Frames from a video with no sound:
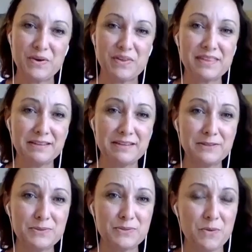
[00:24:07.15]
thank
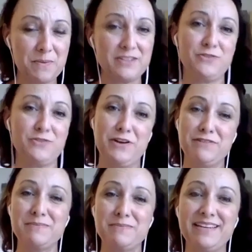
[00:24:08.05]
you so much for
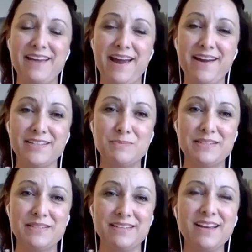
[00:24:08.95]
having me. Yeah, it's
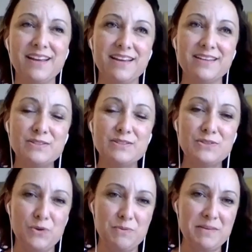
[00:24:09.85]
been
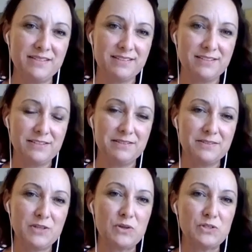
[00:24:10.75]
so amazing to
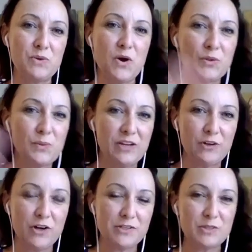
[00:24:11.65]
talk to you all the way
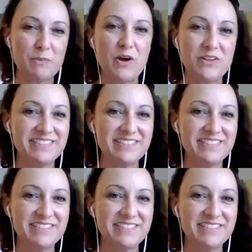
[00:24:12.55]
across the pond.